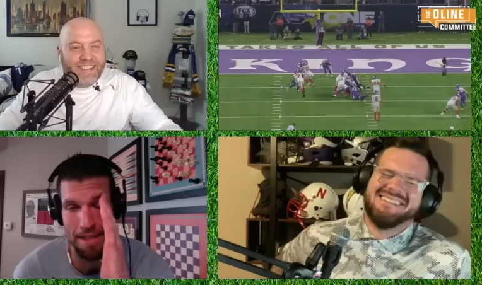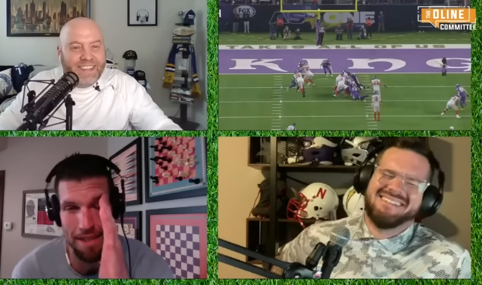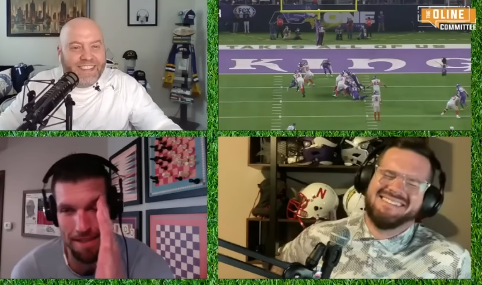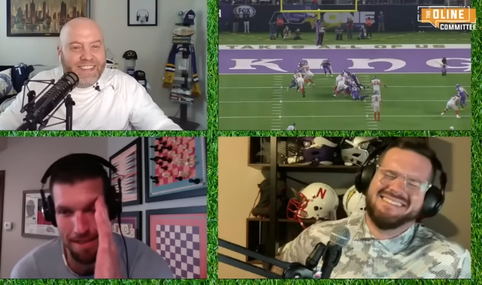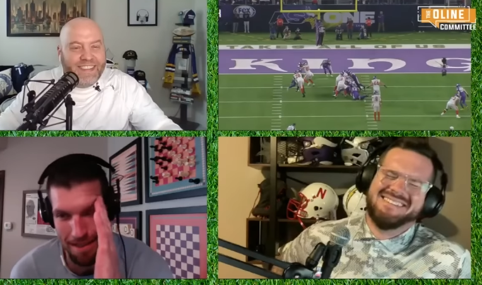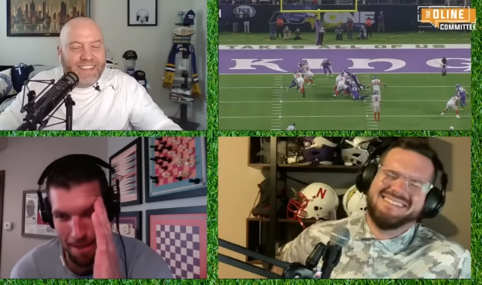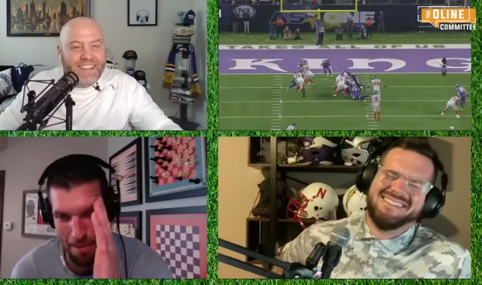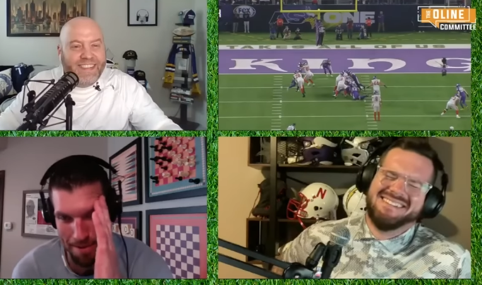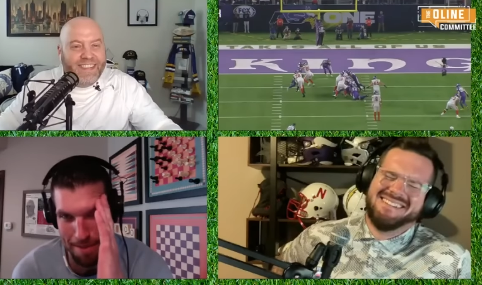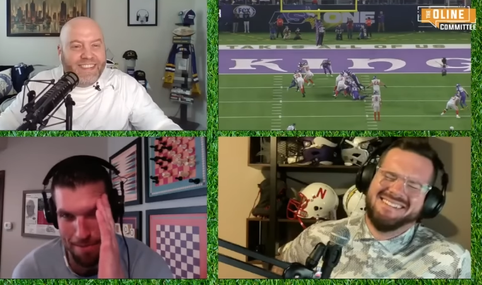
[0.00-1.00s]
Speaker 1: Jesus,
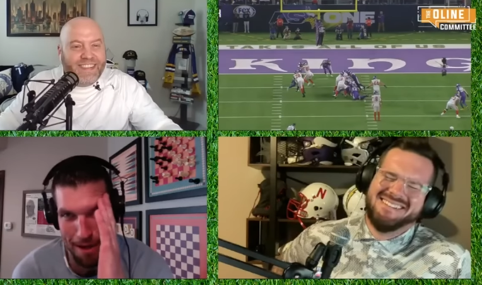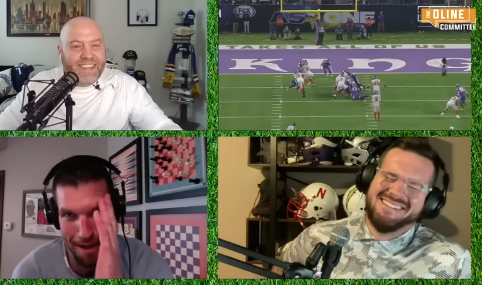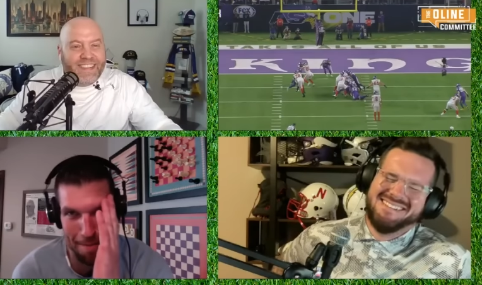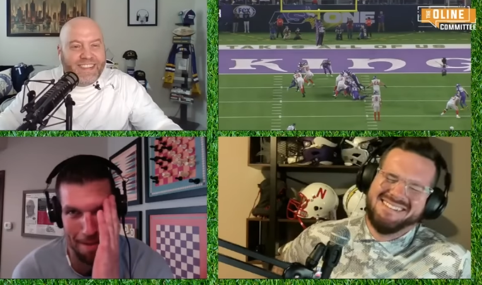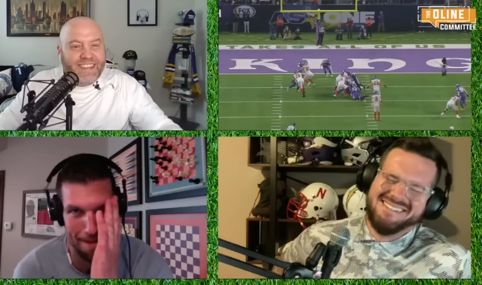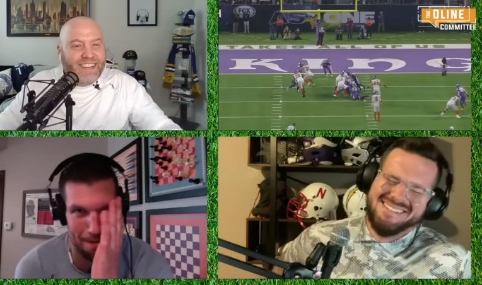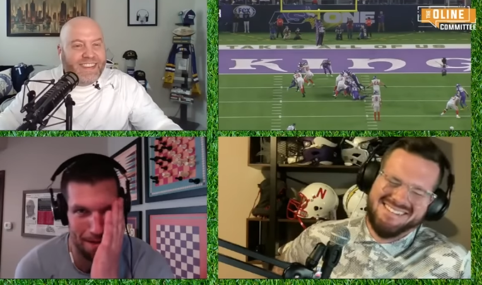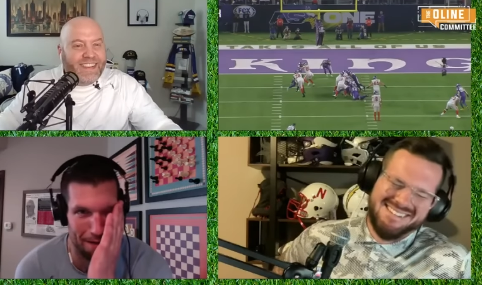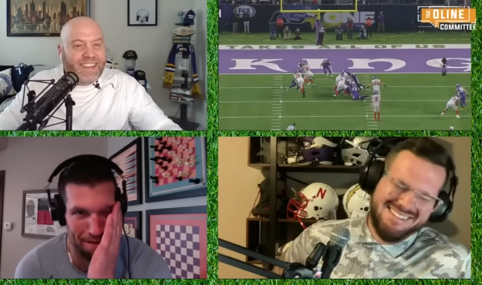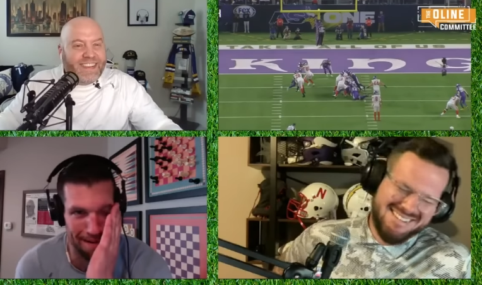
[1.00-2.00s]
Daboll, stop talking about
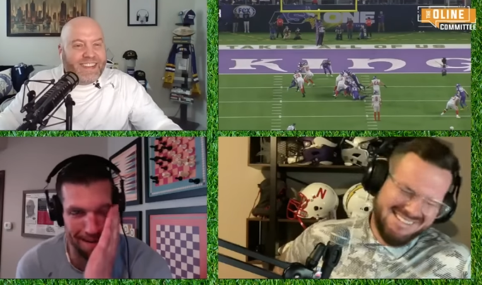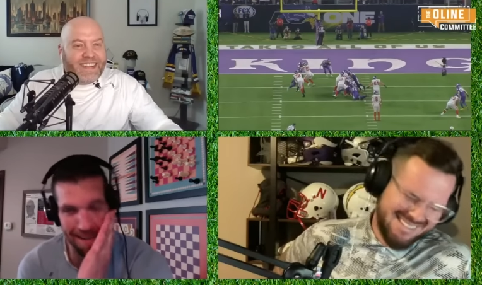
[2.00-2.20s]
yourself.